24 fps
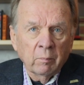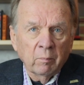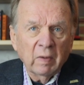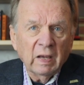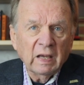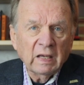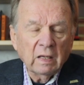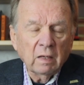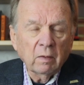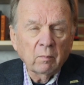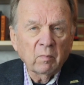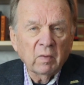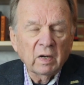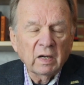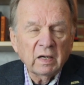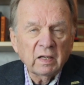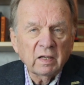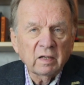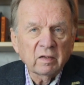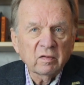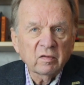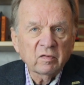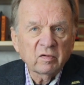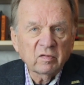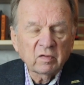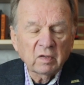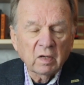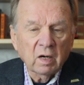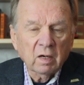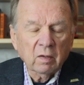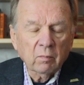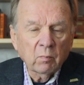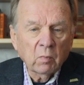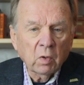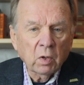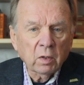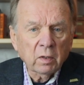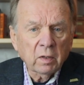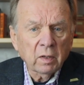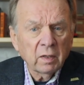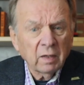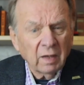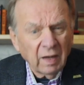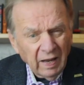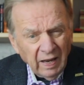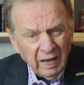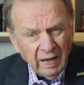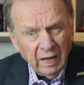making money in the stock
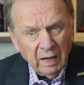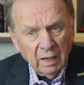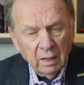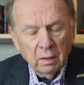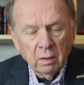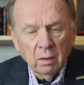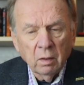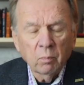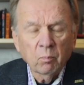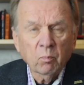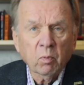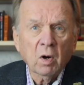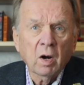market and